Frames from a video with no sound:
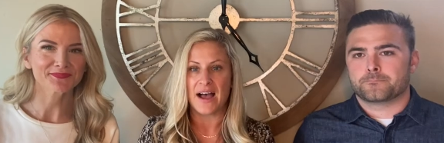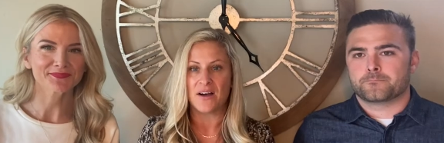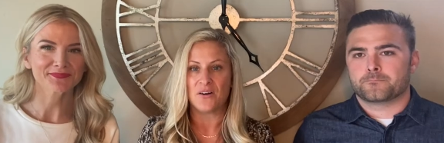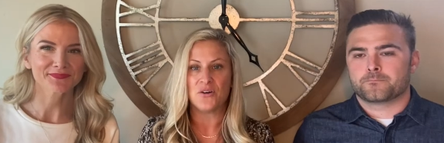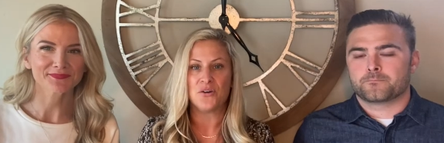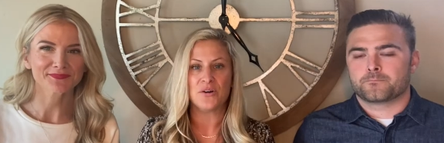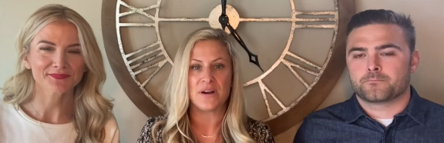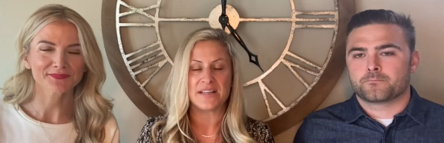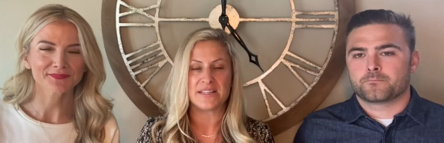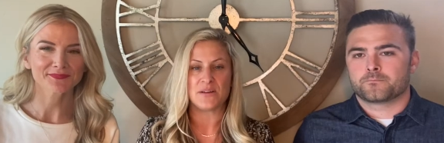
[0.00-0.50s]

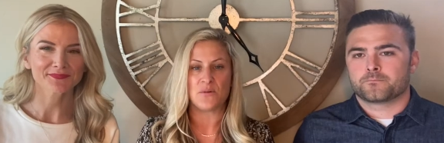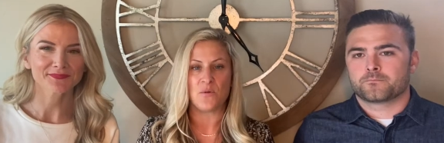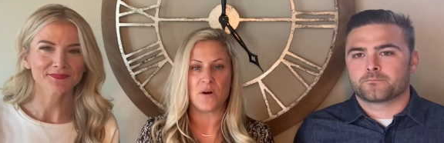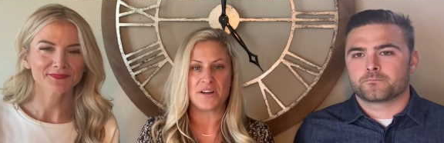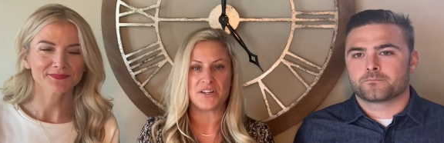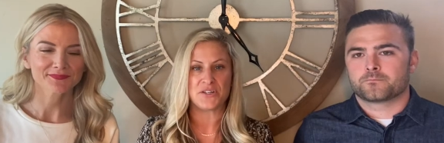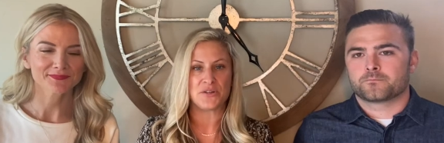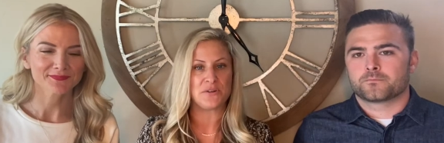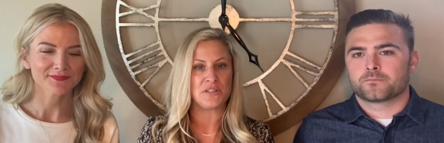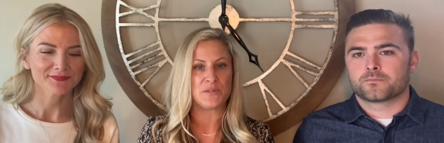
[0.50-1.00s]
Speaker 1: Who doesn't
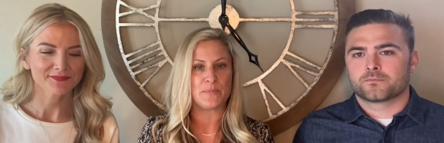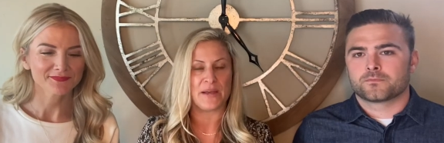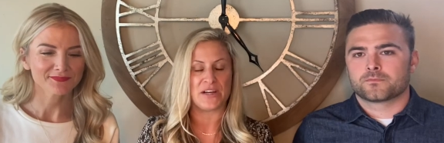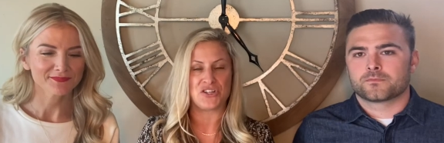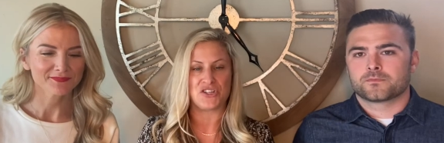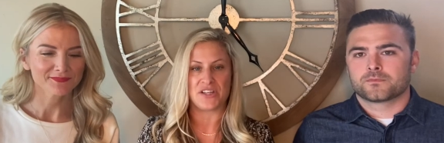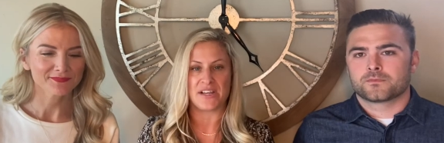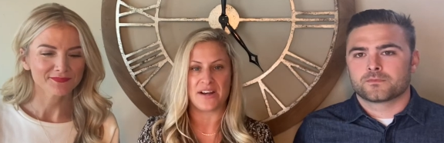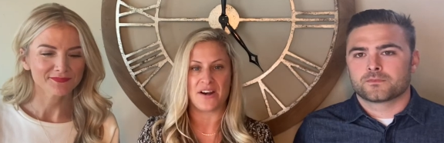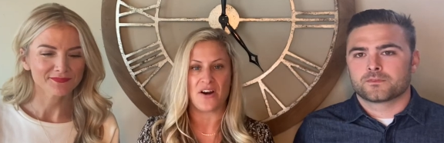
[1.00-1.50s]
want to,
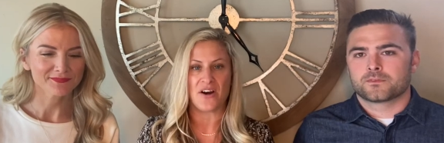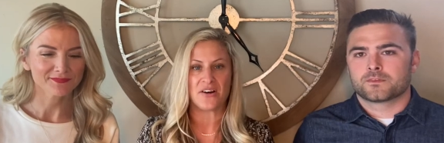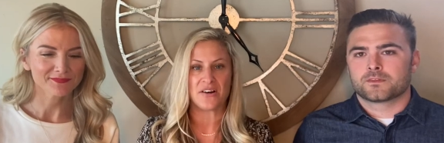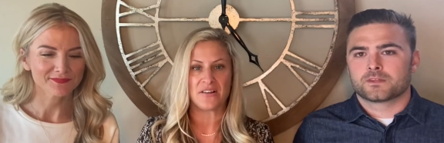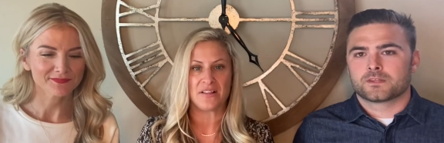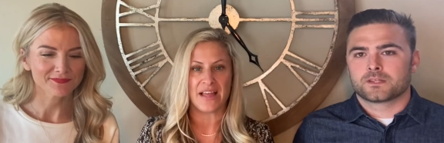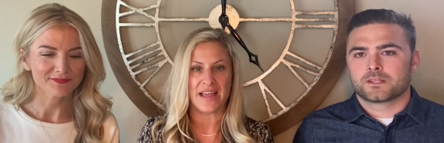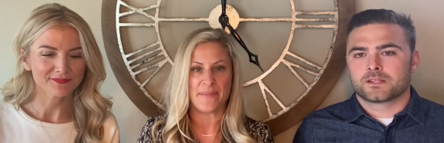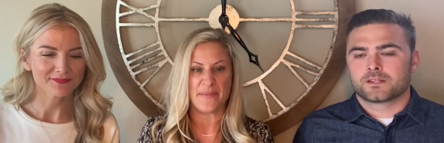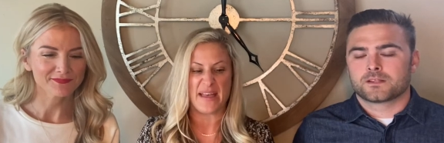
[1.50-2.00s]
especially in our
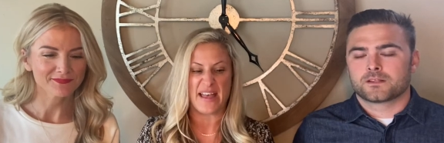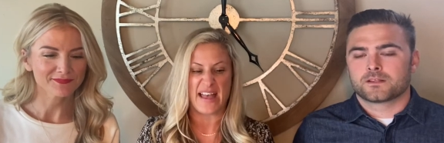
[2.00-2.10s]
climate,